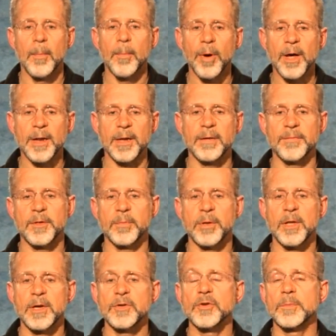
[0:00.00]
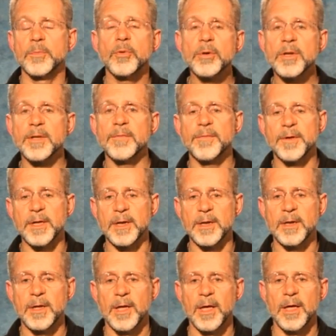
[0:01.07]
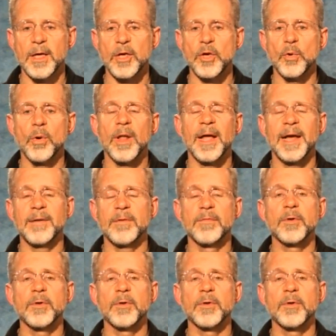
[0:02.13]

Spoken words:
But if the plugs are poorly fitted, you will have a